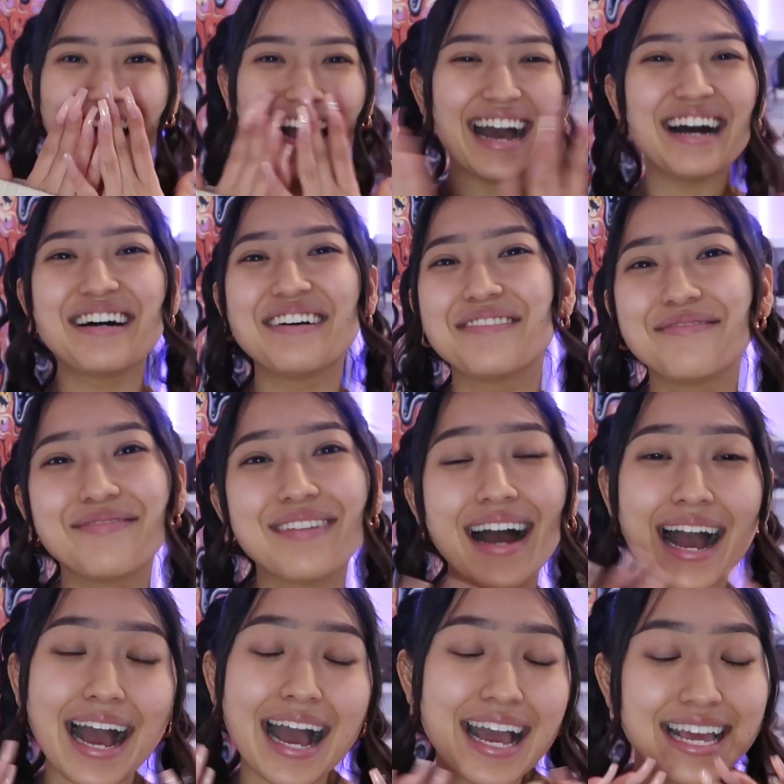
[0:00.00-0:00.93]

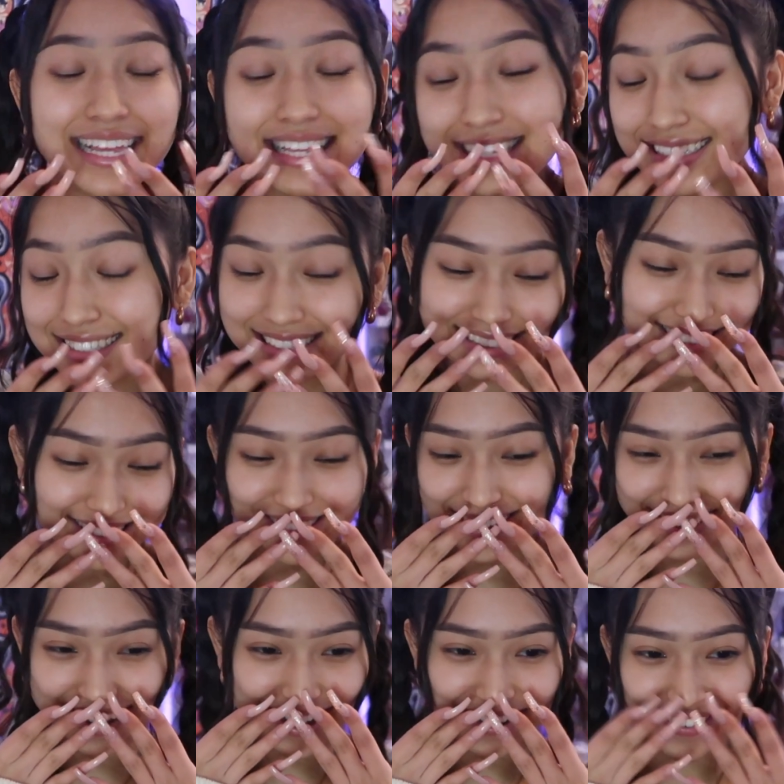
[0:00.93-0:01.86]
I don't
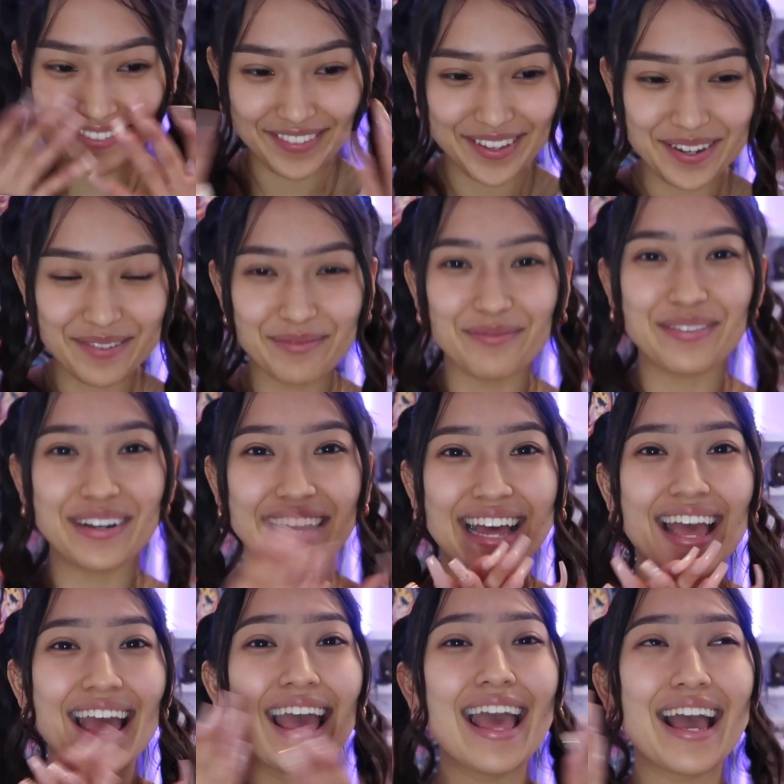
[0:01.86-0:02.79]
know how to film,
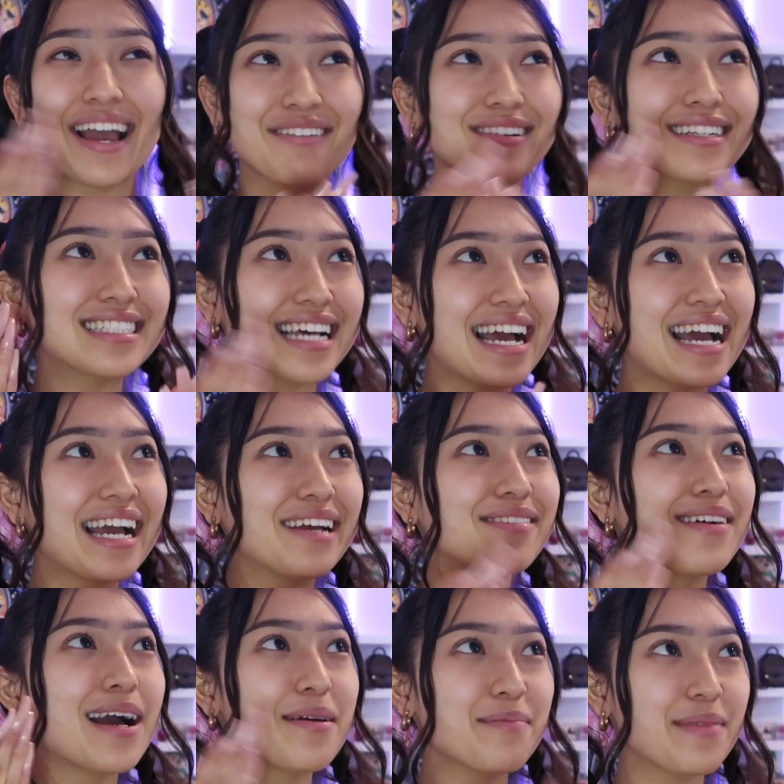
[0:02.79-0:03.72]
but every
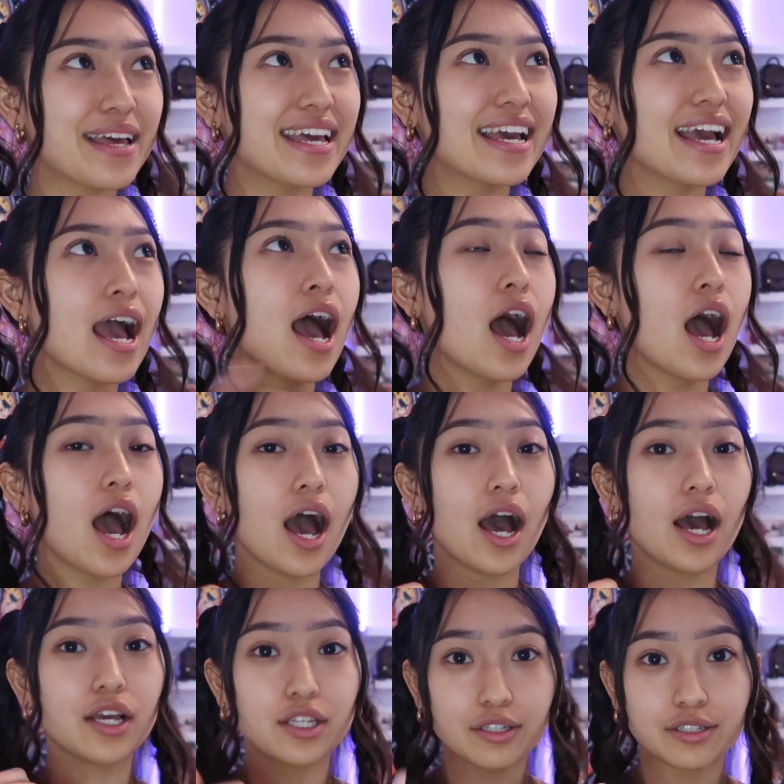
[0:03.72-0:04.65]
time I make
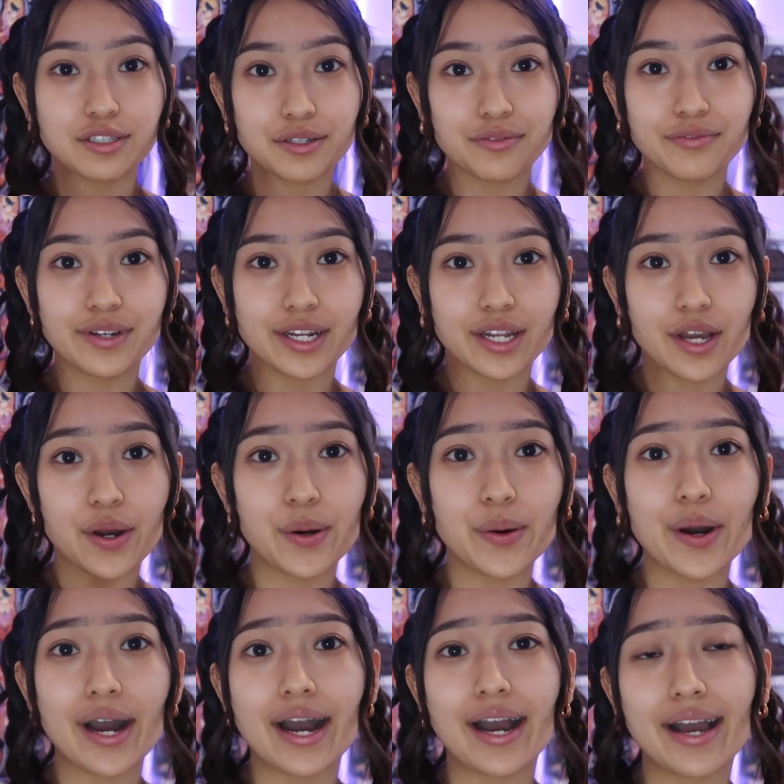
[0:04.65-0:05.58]
a YouTube
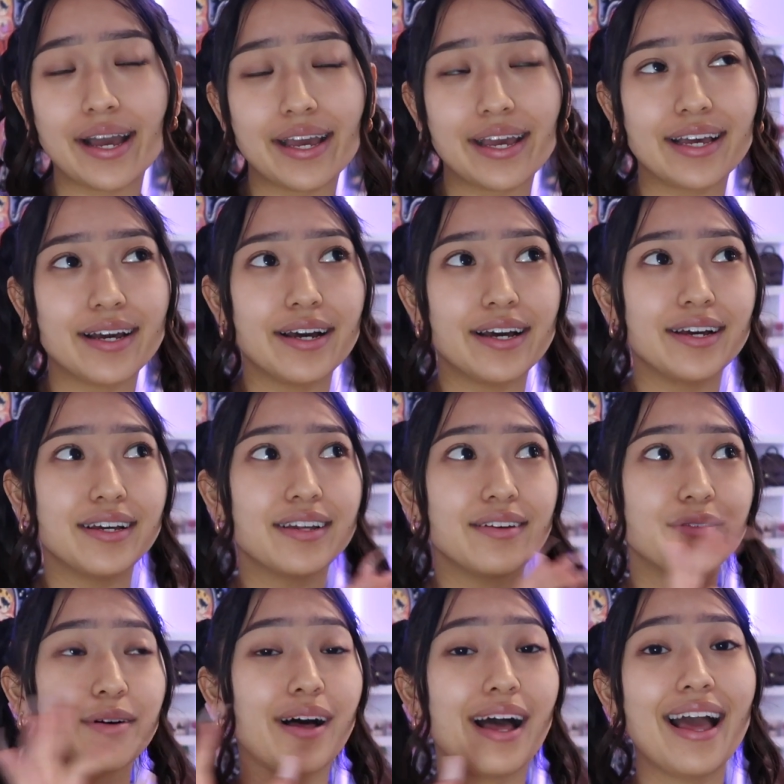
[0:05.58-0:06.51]
video I
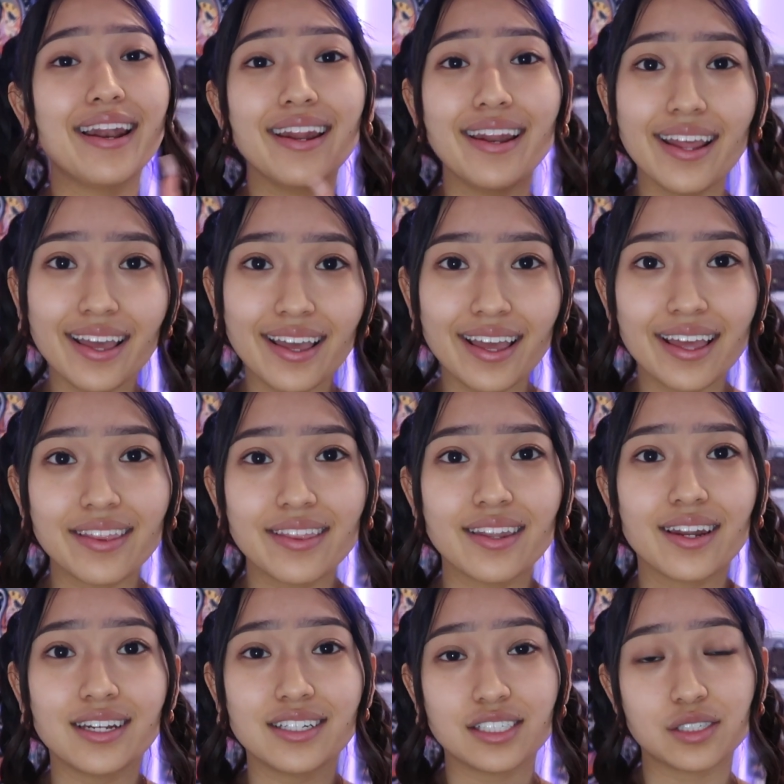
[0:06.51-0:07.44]
will edit it and
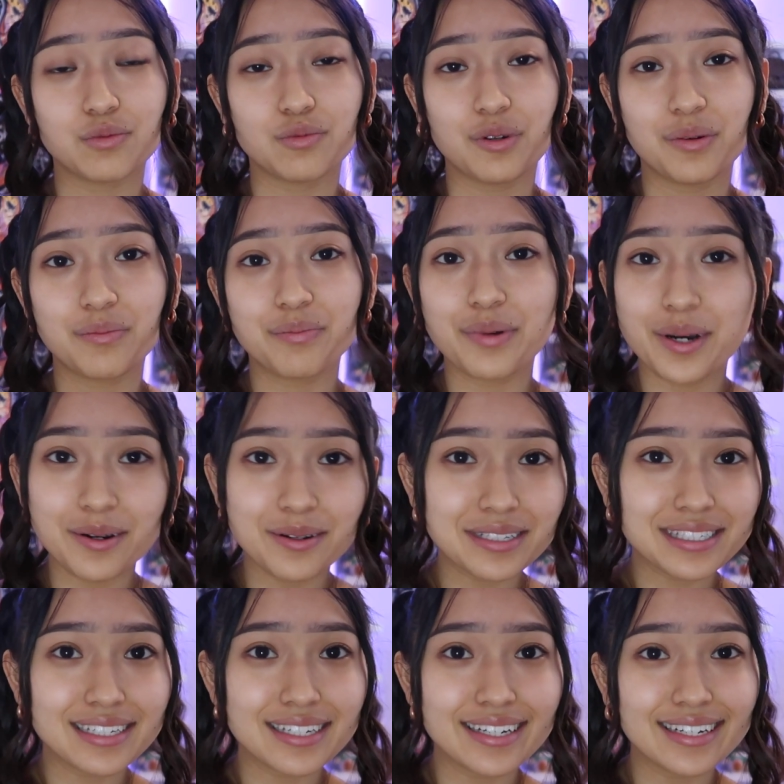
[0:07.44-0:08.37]
then I just won't
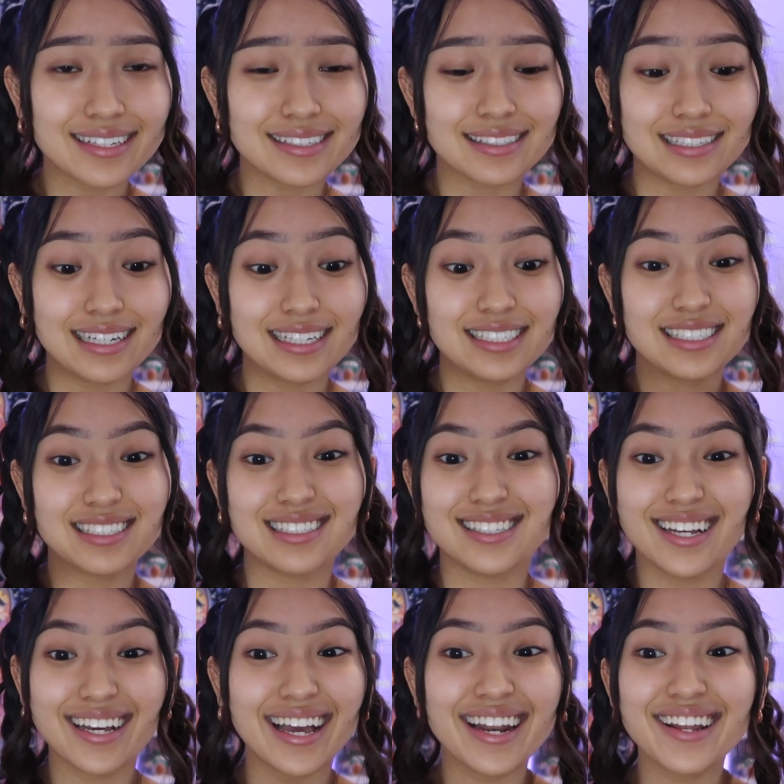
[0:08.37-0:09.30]
post it because I just
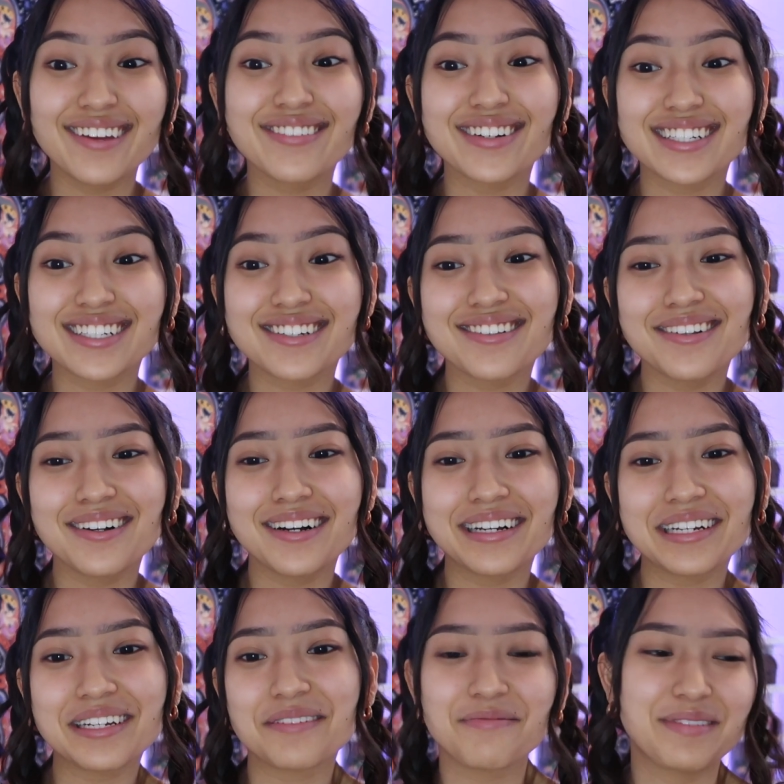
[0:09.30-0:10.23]
look at it for too
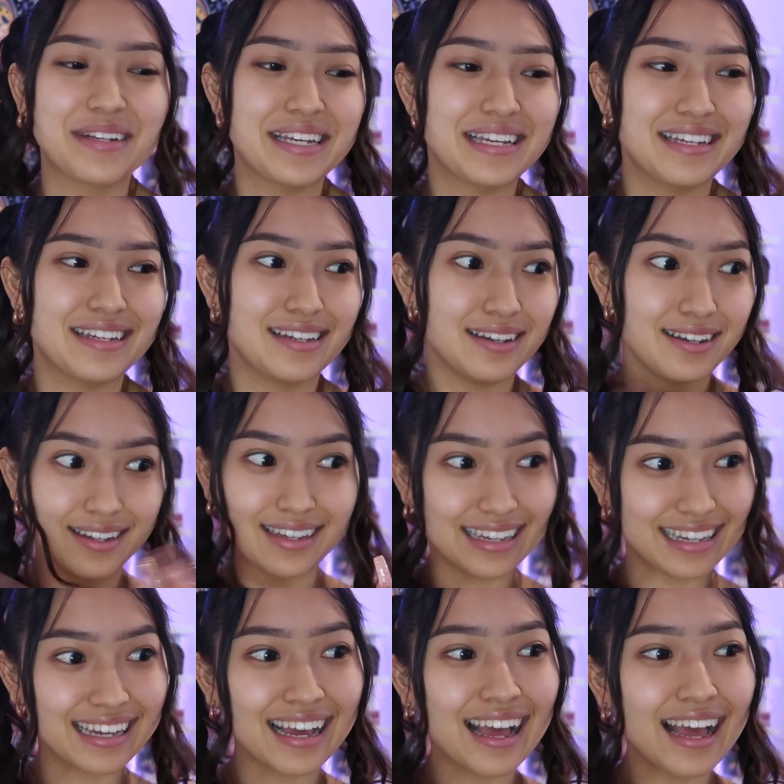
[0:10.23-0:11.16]
long and I'm like,
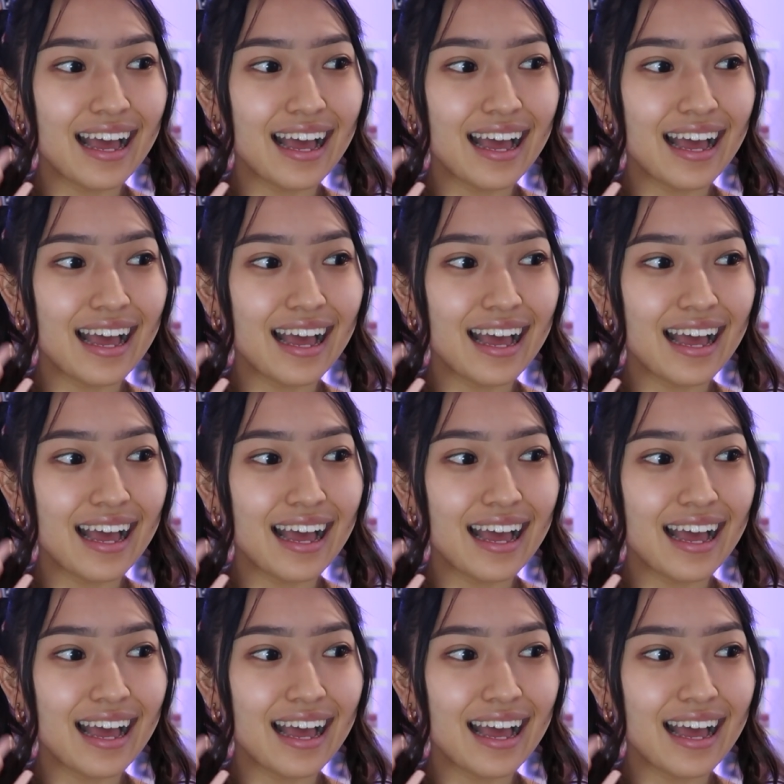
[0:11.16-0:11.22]
ugh,